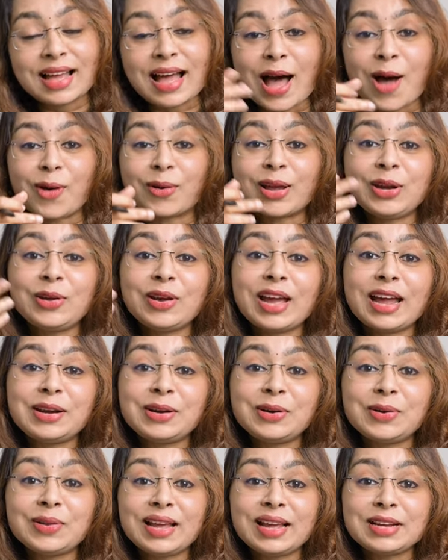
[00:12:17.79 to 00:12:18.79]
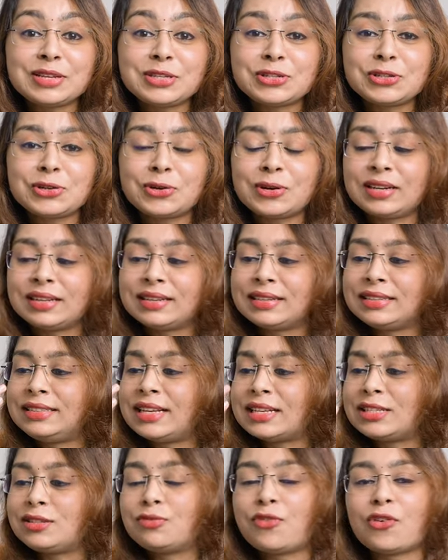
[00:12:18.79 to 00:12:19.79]
How can you get into the institute?
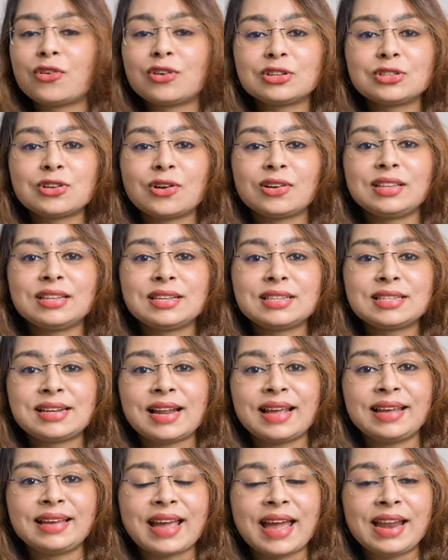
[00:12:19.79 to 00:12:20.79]
Just focus on this like